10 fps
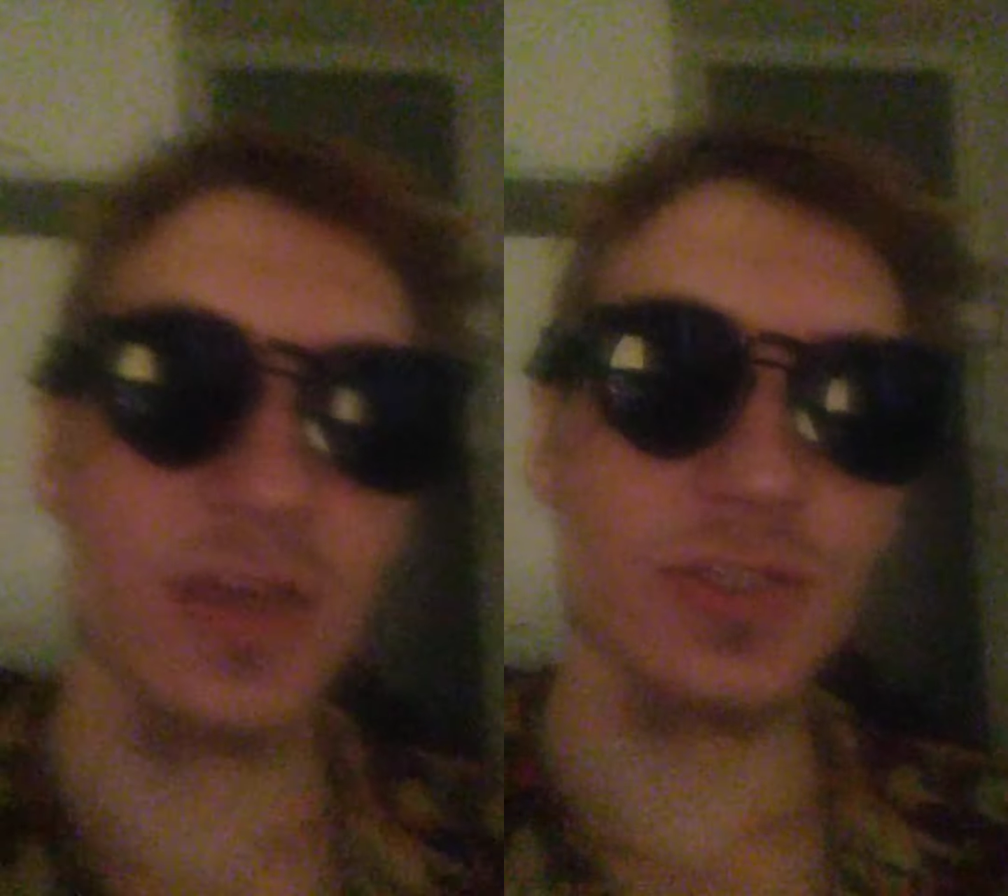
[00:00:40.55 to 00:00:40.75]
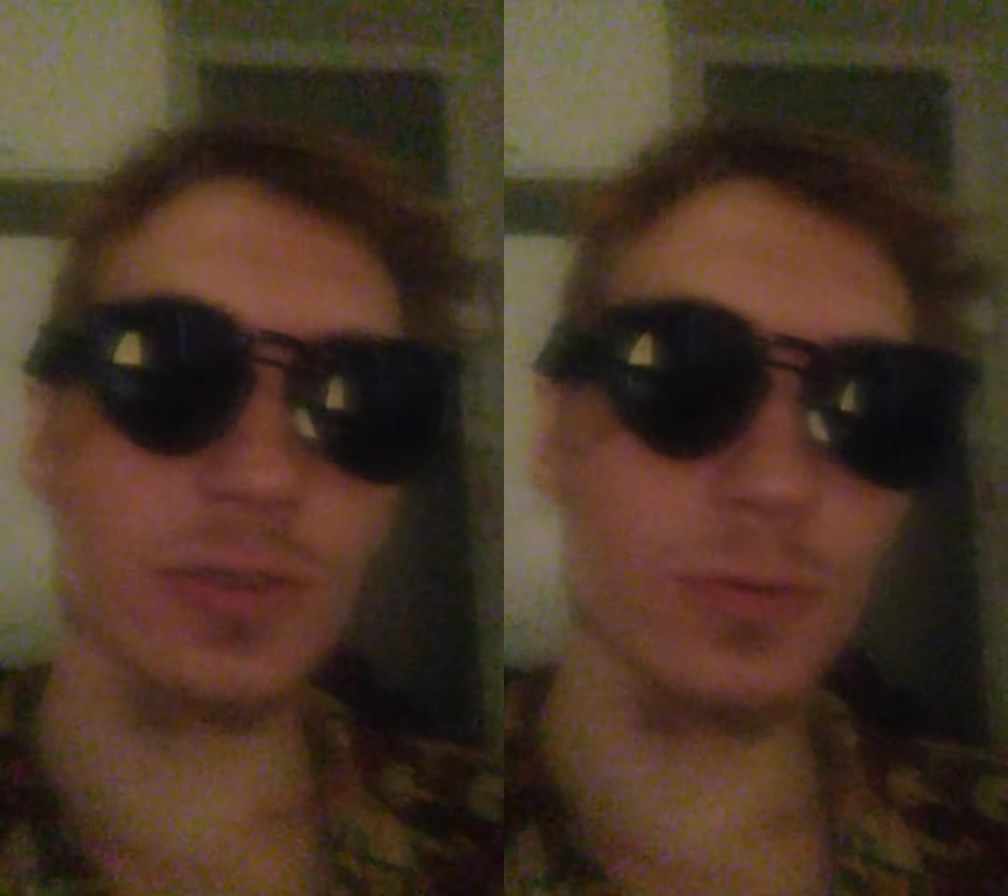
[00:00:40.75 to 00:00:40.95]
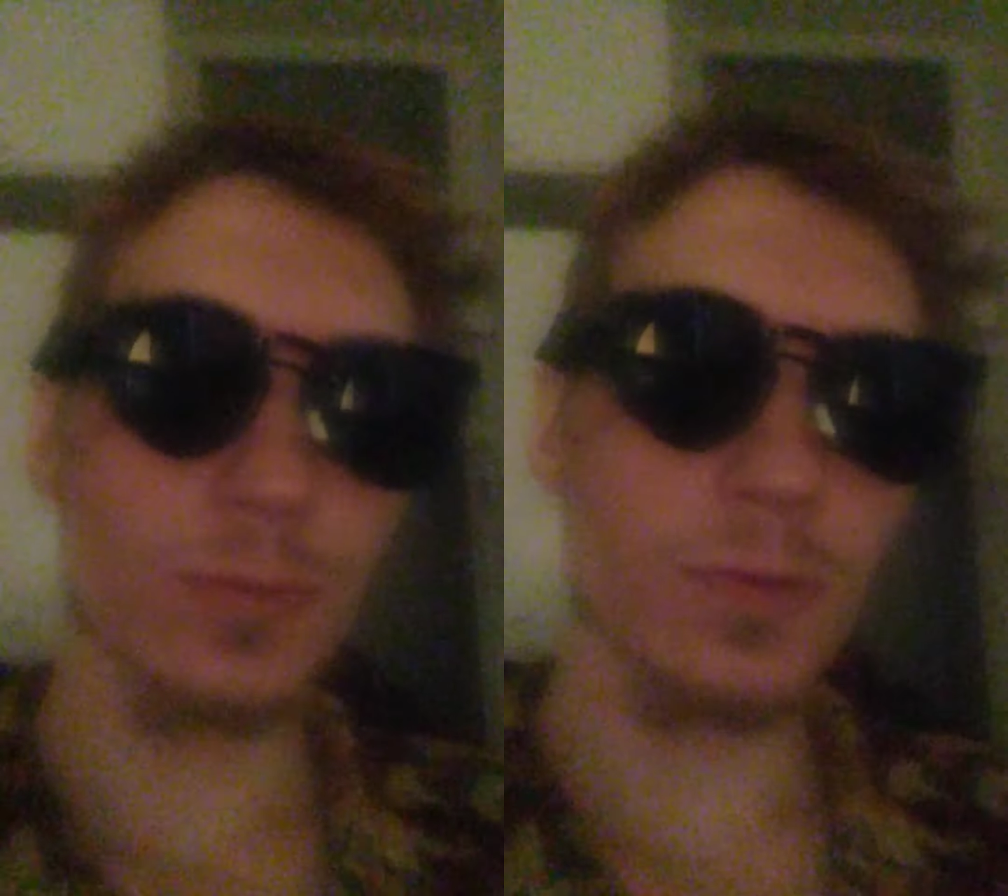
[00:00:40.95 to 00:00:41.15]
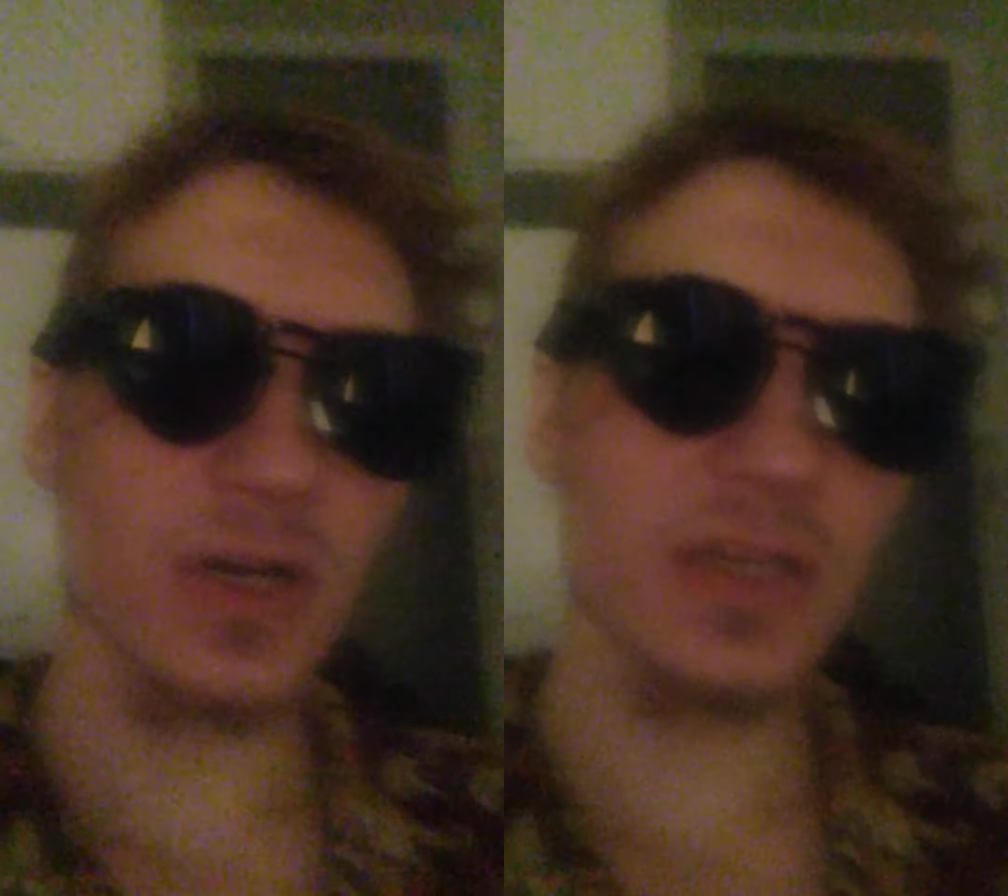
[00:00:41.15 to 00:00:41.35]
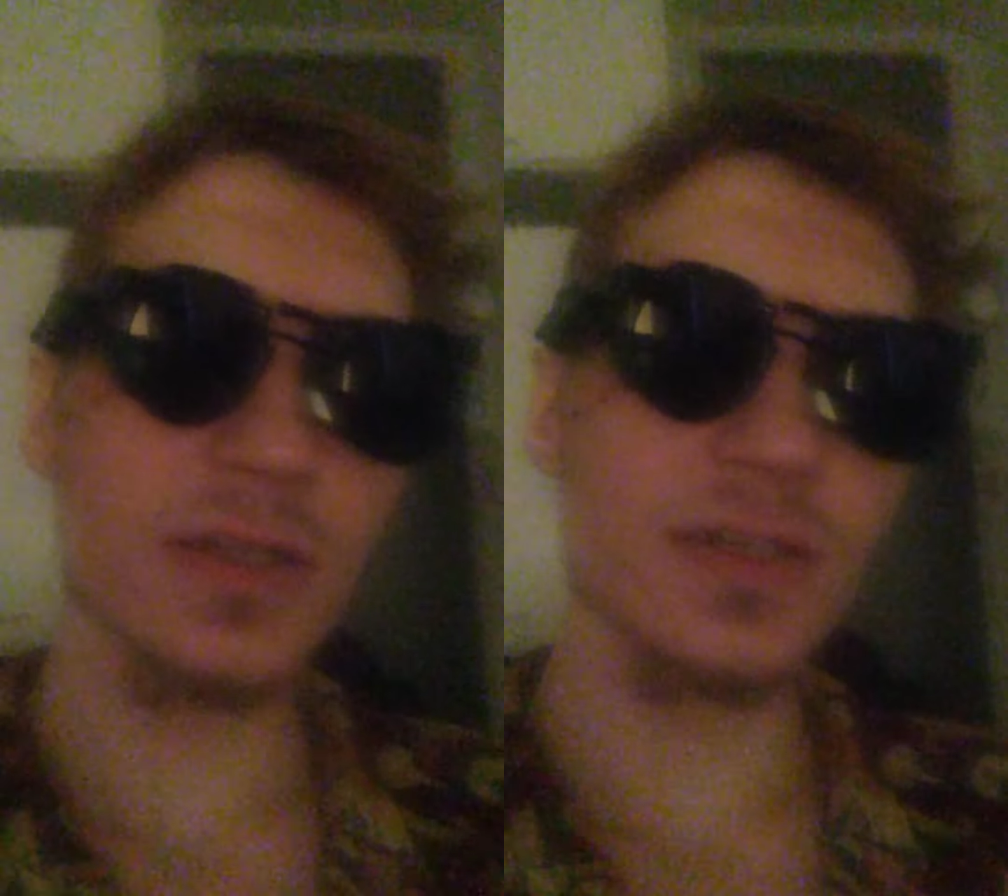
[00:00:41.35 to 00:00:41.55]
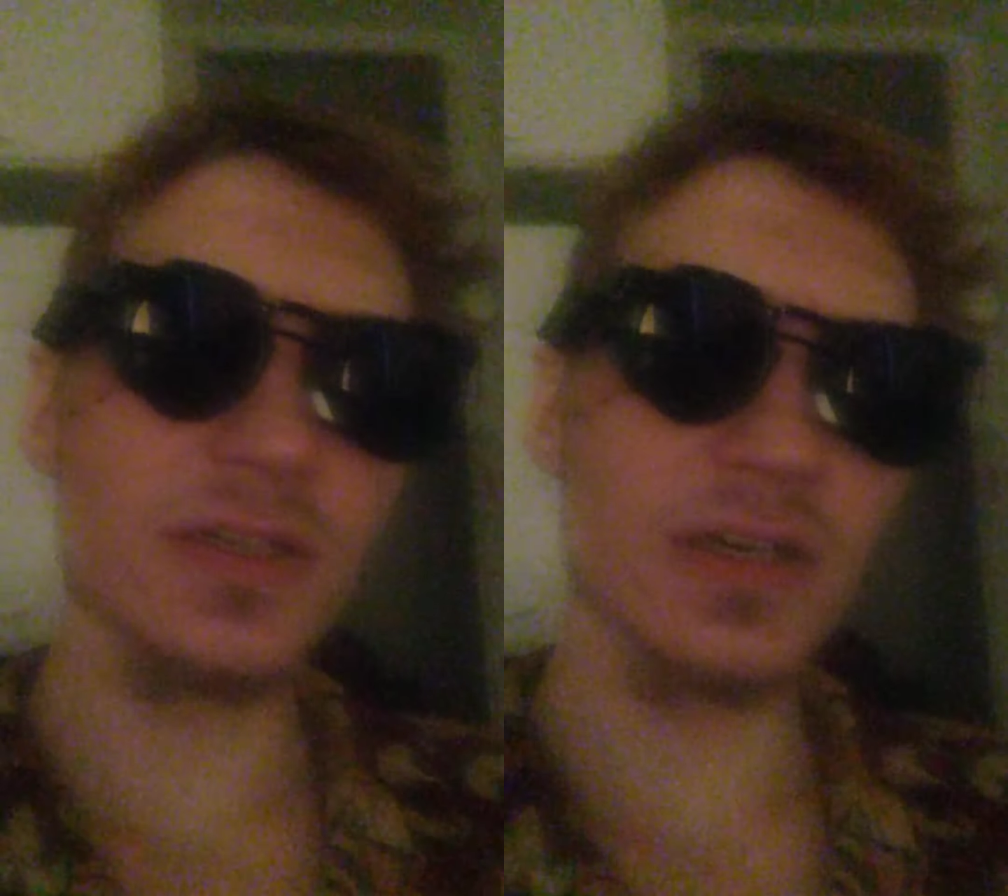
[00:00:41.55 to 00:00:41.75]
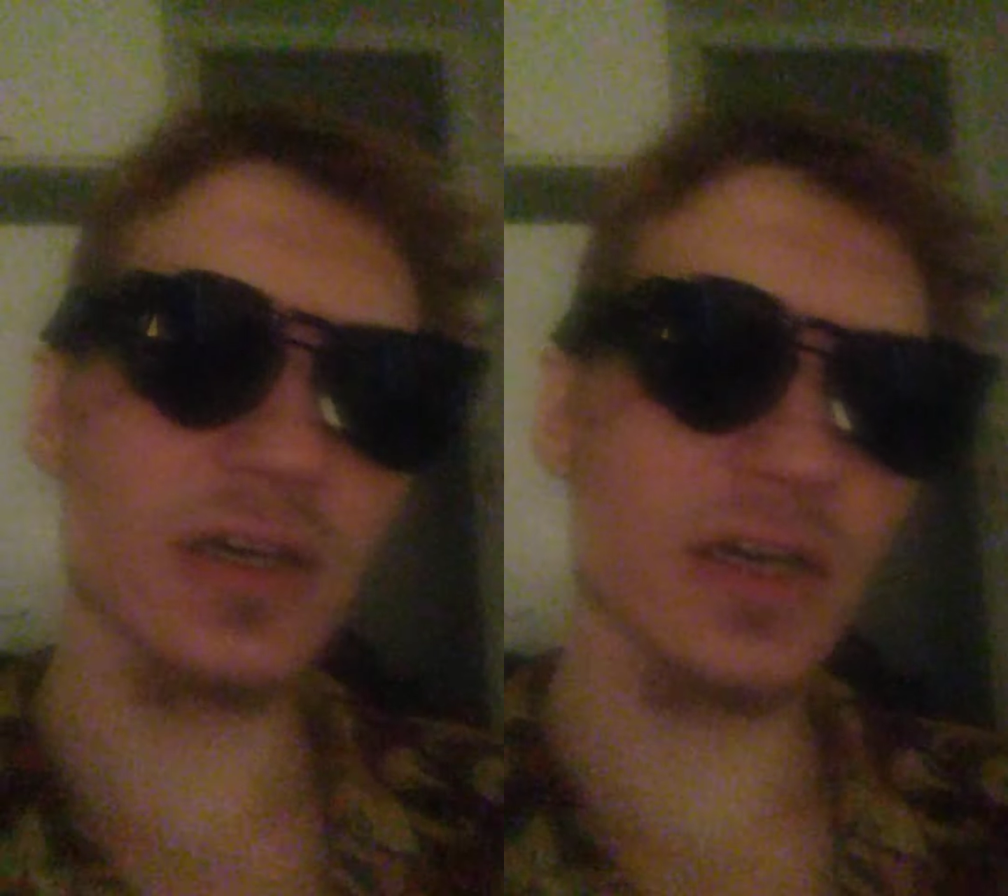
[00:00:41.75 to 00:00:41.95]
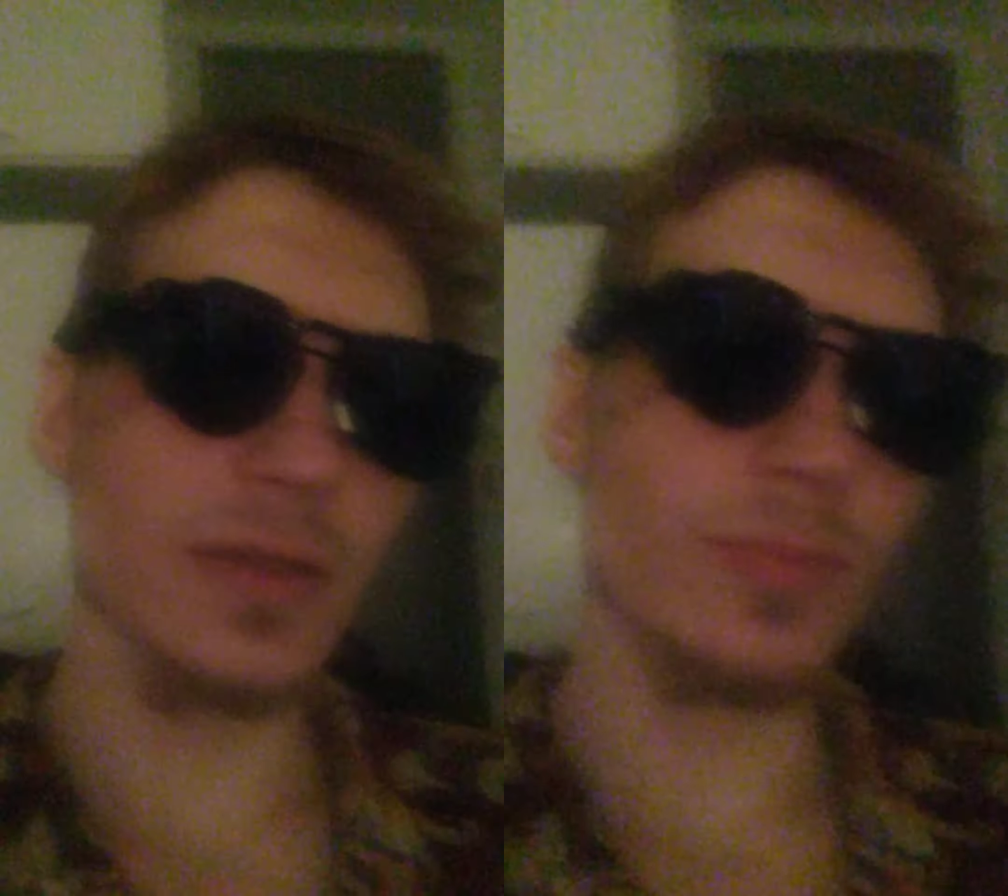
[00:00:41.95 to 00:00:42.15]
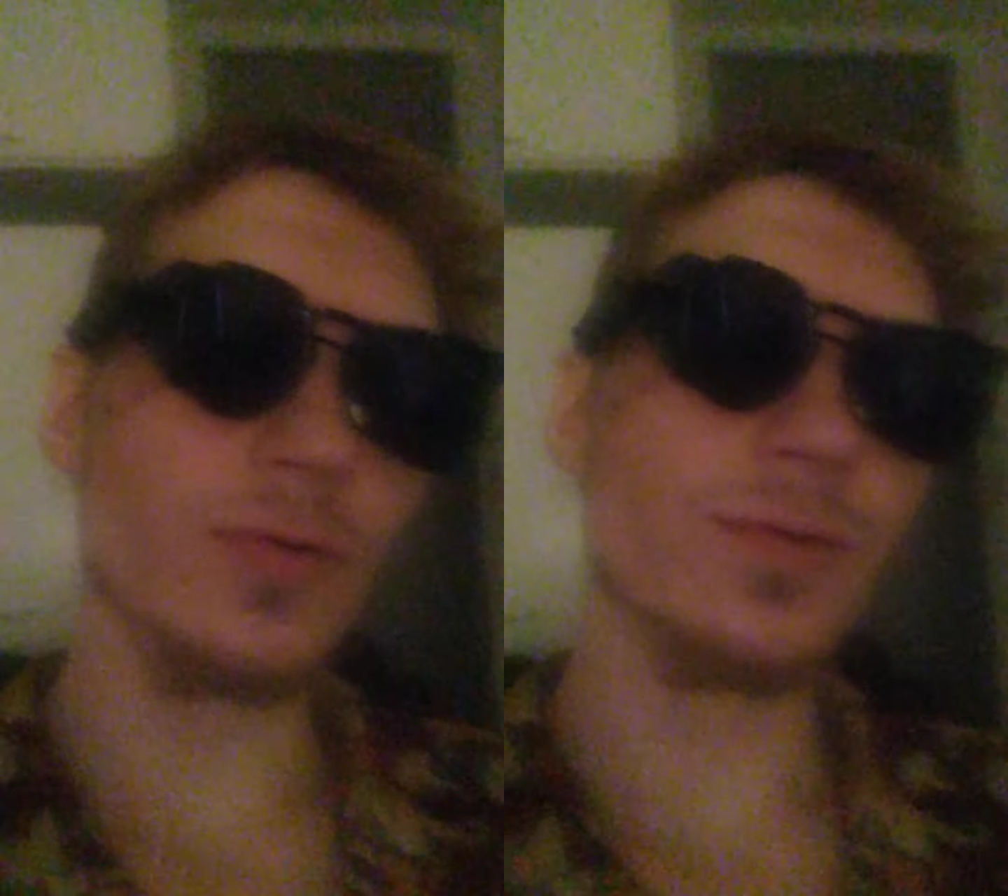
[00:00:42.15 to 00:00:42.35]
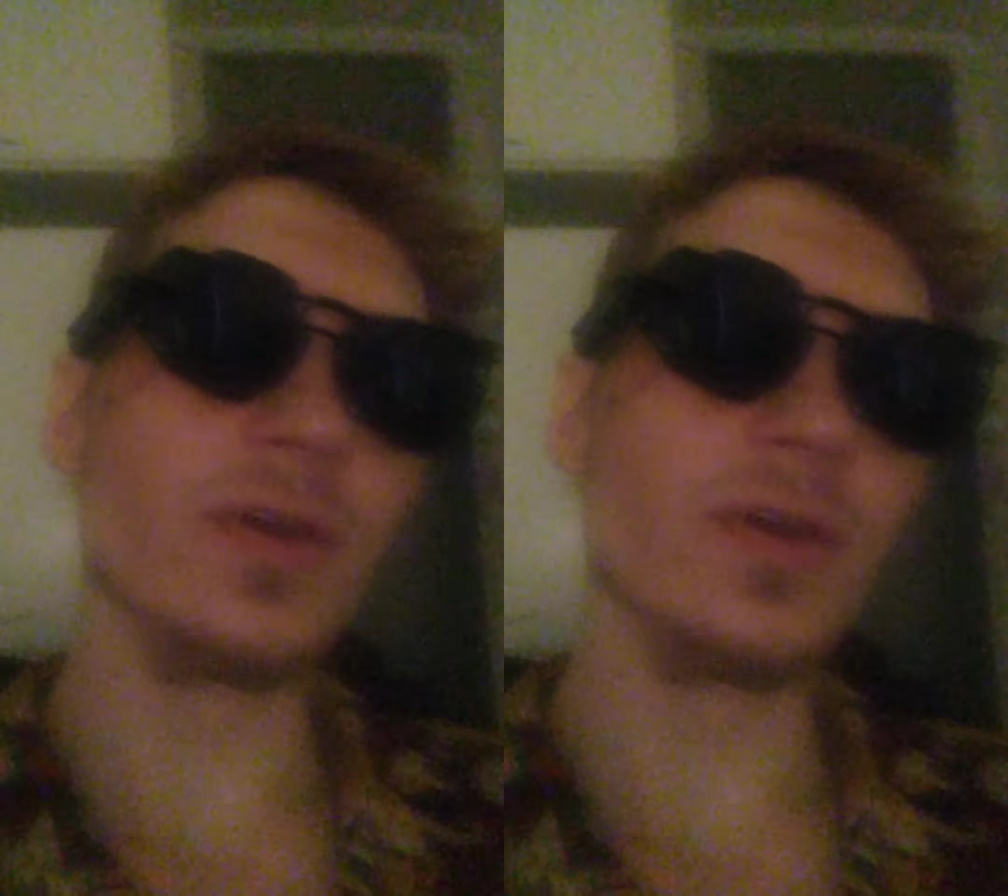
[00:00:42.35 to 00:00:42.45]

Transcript: So why did I put